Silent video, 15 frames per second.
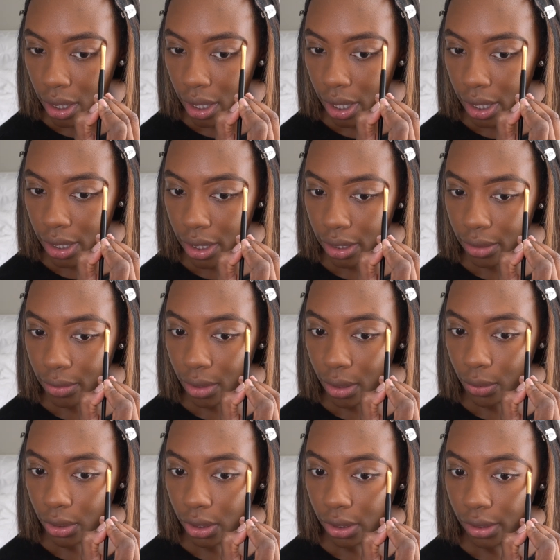ain't nothing
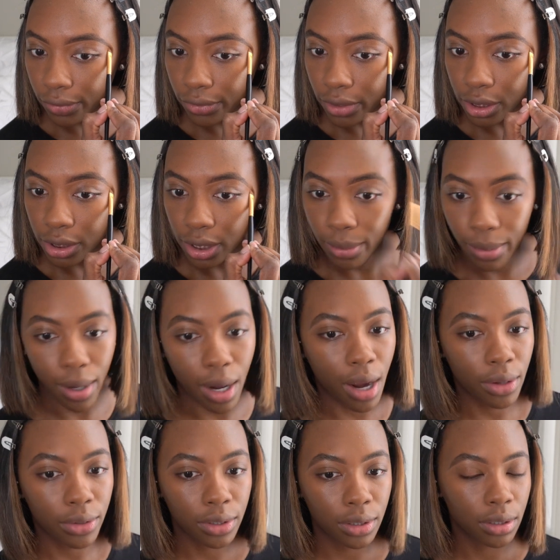wrong with a little fresh of the
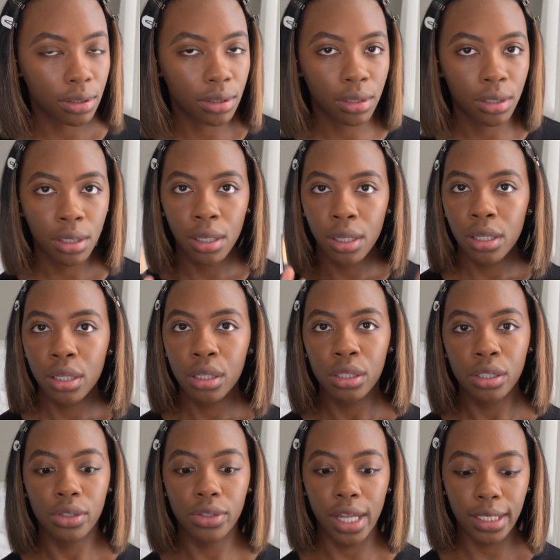brows.
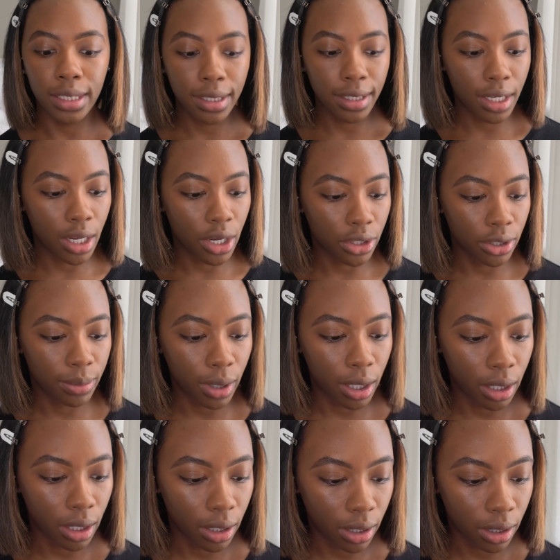So that's the under
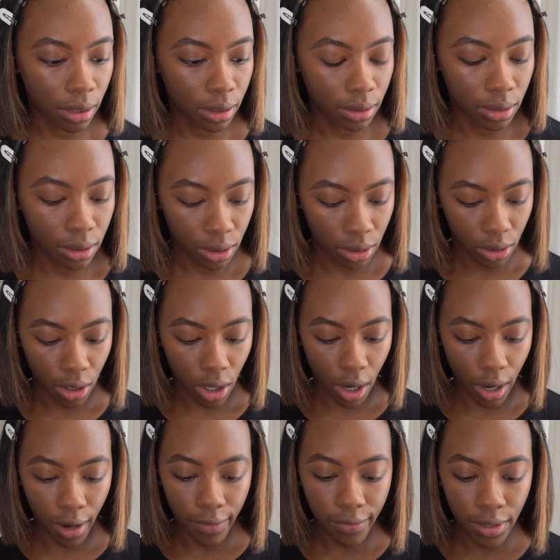part
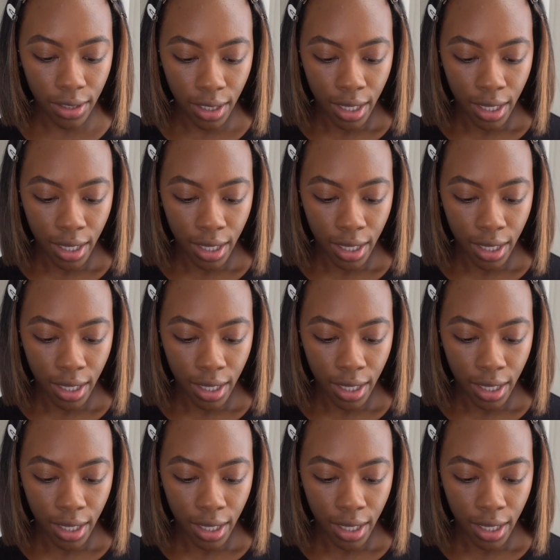carved.